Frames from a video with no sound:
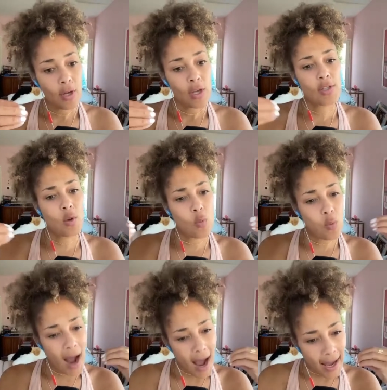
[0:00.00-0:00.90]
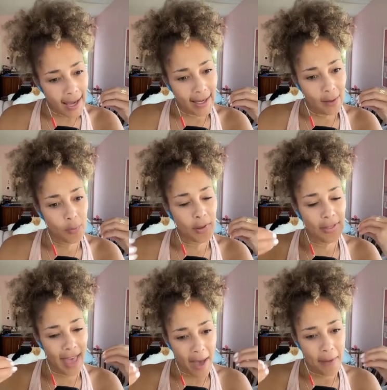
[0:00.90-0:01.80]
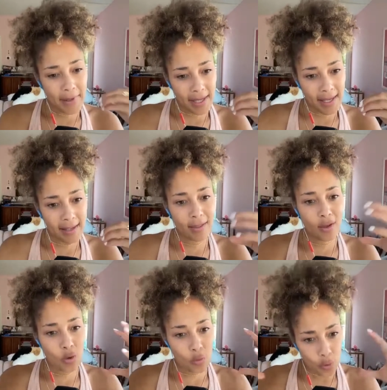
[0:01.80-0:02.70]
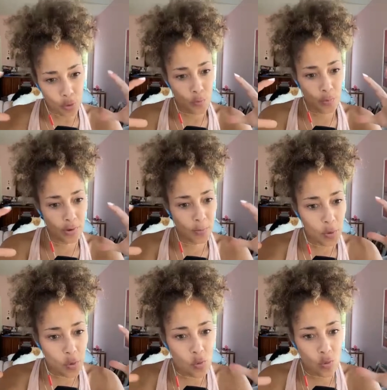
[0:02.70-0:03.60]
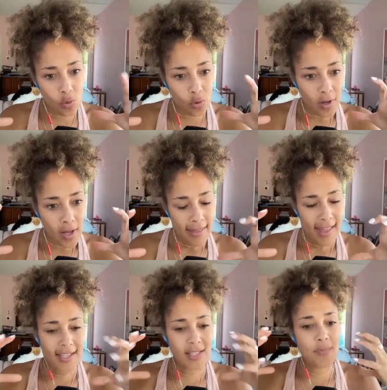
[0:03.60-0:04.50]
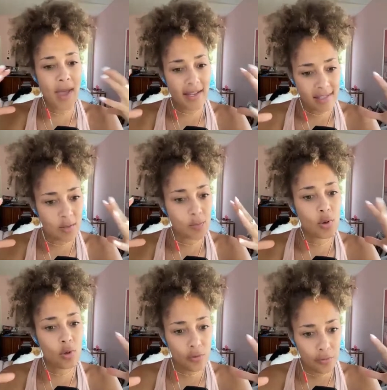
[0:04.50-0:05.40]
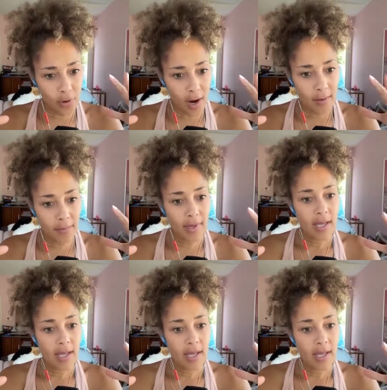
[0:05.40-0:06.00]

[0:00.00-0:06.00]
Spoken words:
So why would that be the group, the pool that is best to pull from